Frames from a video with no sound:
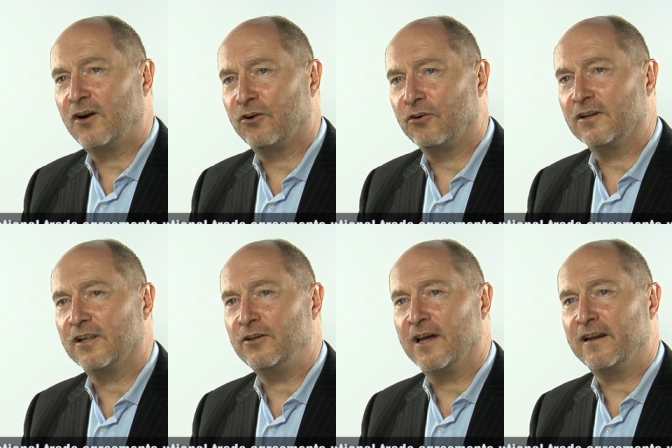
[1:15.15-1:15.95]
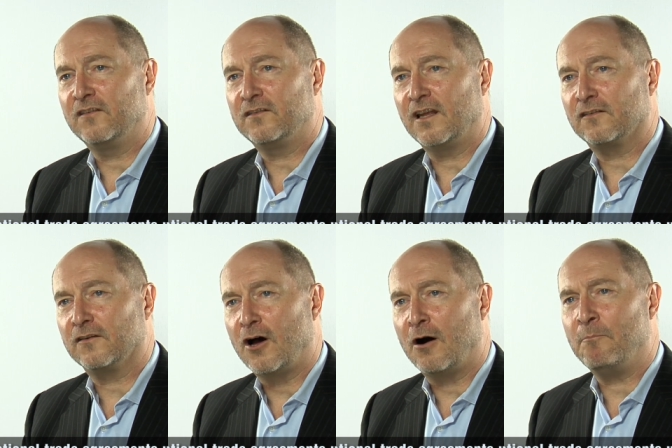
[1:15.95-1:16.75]
currently United States
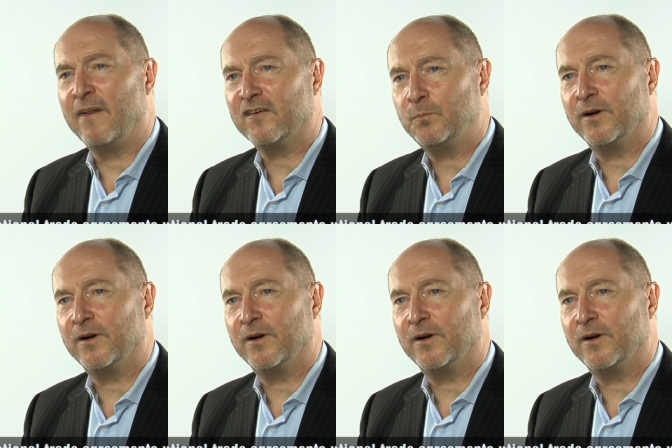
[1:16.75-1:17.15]
law must